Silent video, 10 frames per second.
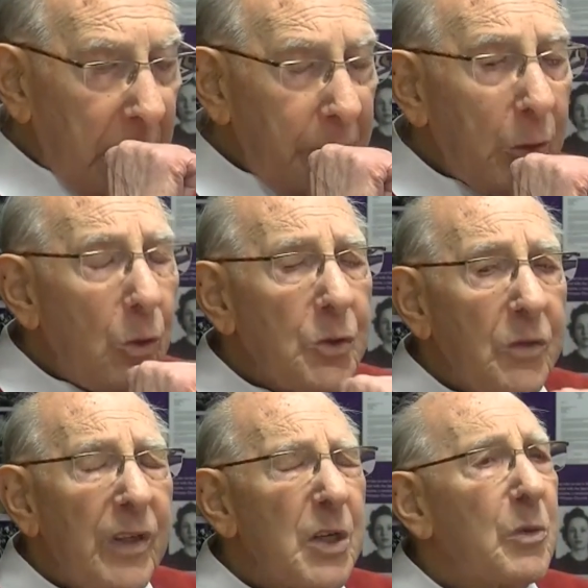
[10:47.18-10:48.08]
because
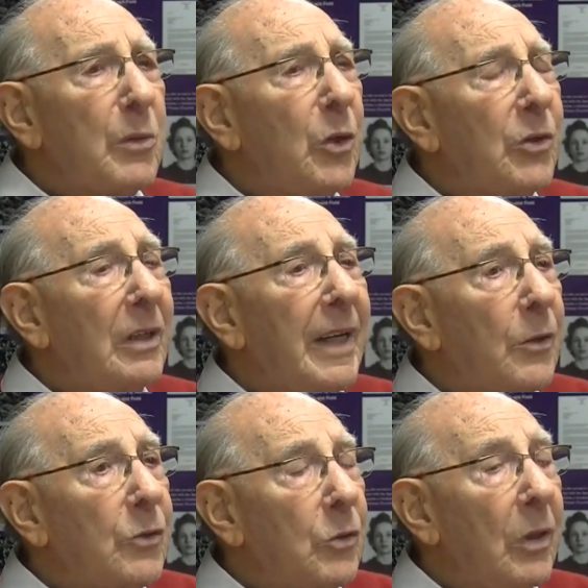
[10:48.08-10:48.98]
of this, we weren't
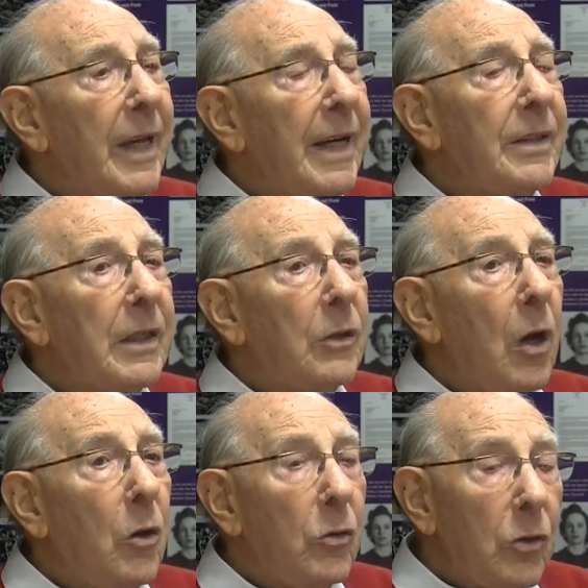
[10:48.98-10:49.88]
allowed to land in
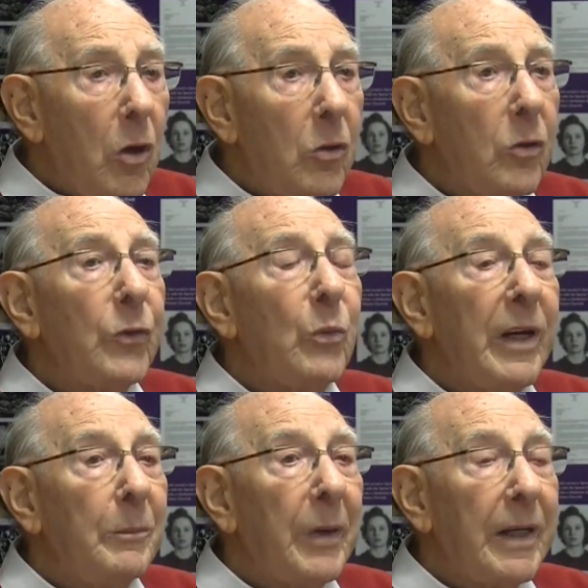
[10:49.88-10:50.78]
Hong Kong on the
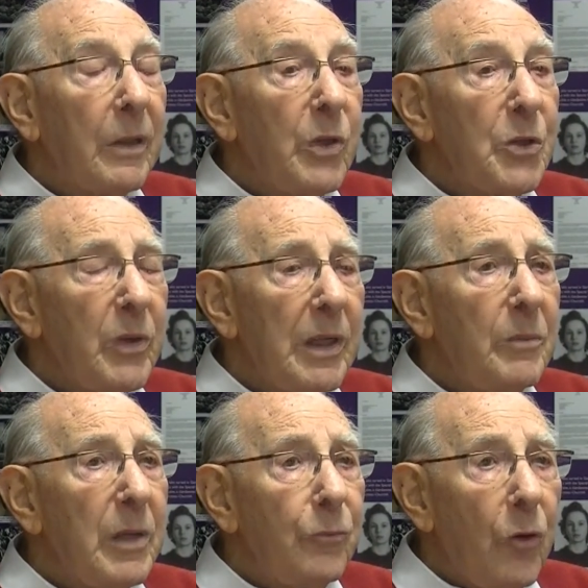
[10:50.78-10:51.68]
way back, which we
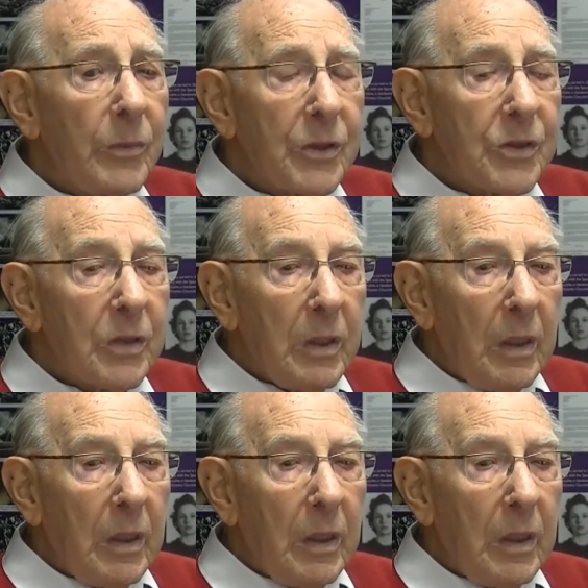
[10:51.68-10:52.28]
had been promised.